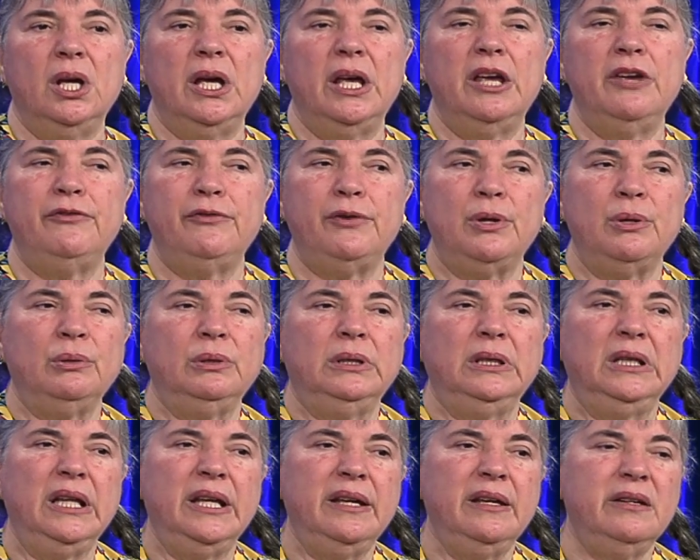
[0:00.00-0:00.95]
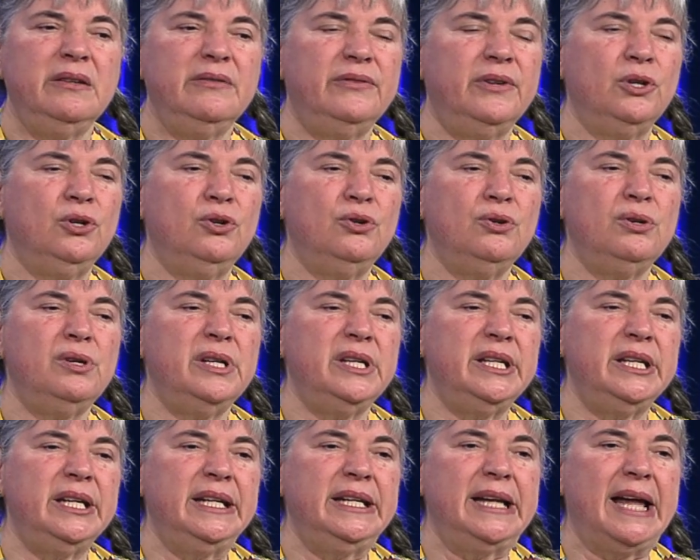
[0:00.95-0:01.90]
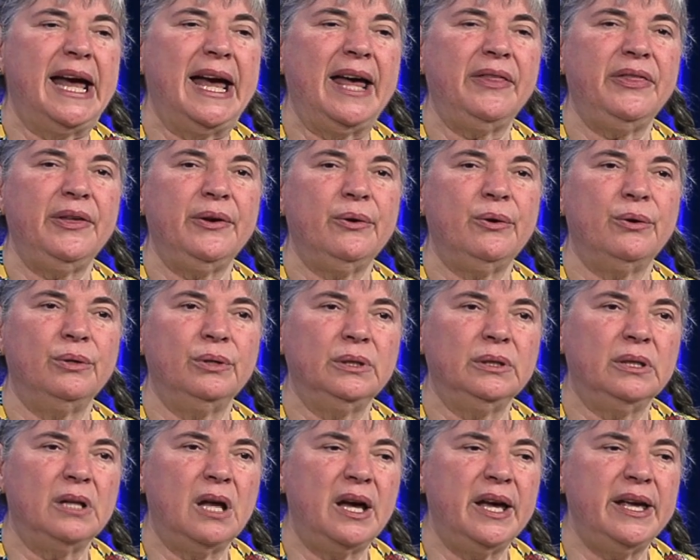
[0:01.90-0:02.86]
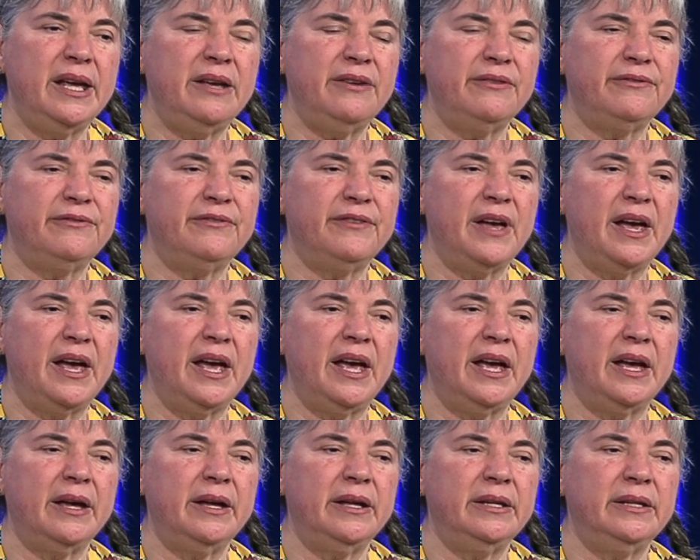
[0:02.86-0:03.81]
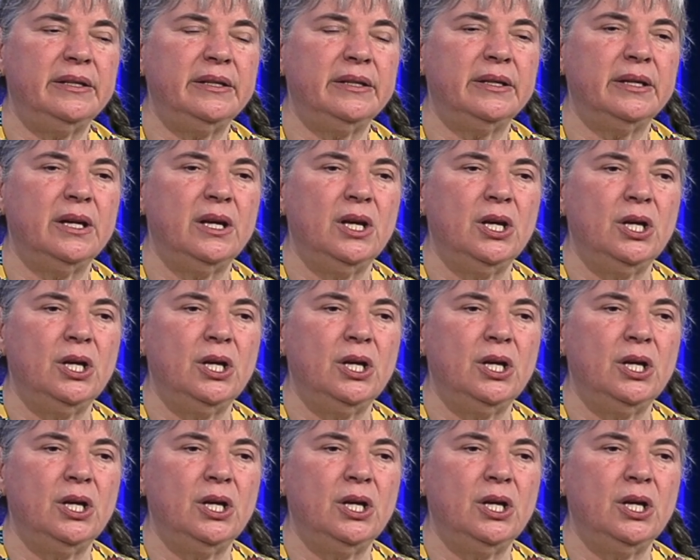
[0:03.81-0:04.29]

if you live a good and ethical life and